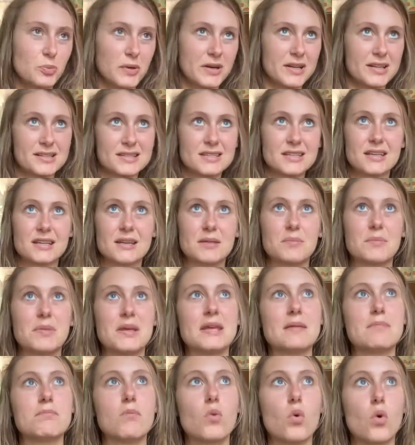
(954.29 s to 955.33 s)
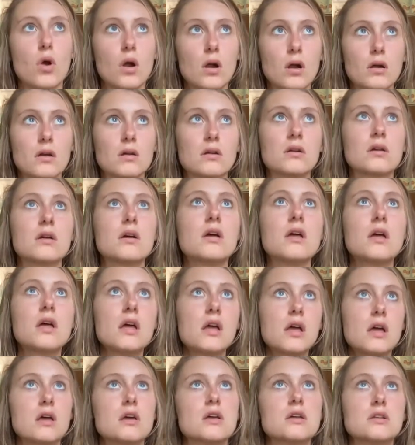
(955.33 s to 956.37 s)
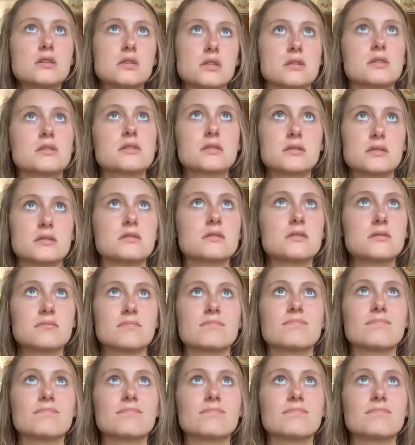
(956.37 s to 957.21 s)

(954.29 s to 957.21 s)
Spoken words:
but it's going to be more just,